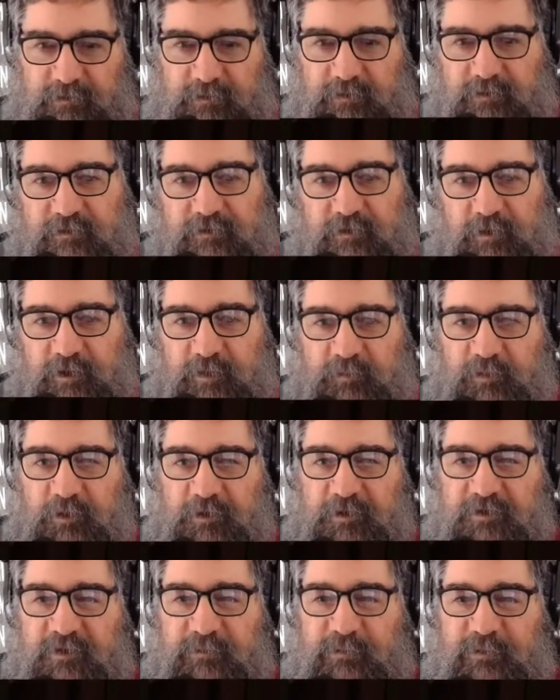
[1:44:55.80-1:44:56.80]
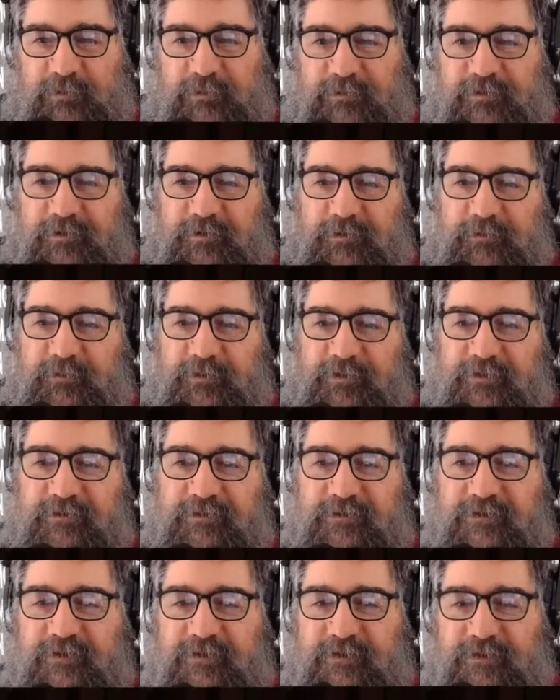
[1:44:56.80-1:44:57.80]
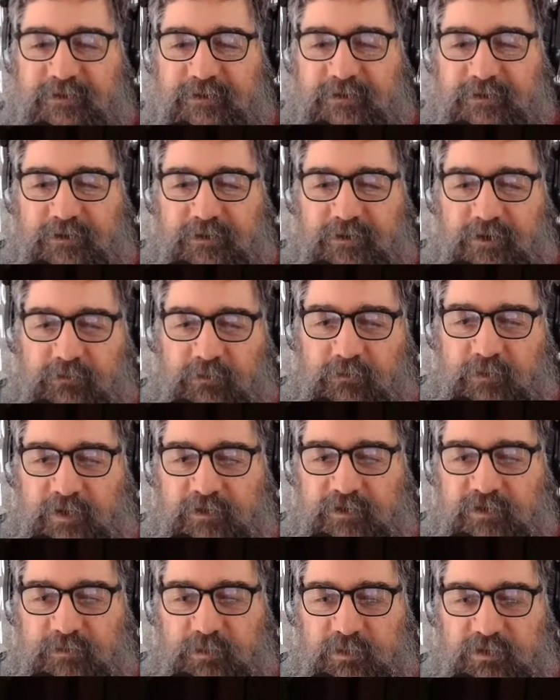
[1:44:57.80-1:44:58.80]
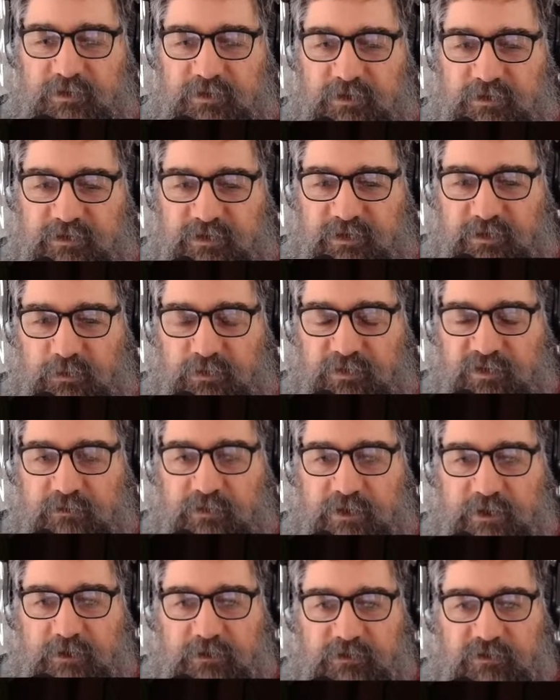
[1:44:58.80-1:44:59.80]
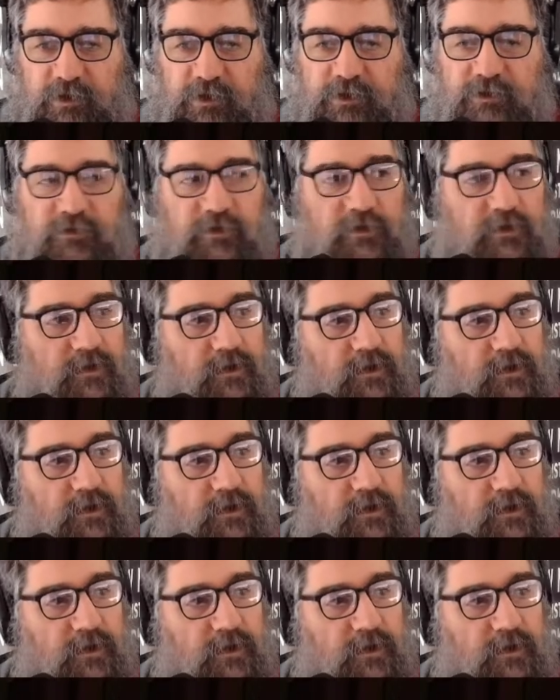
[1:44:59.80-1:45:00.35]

It's kind of prototypical too, but no, I have a faint suspicion the signal's never going to change.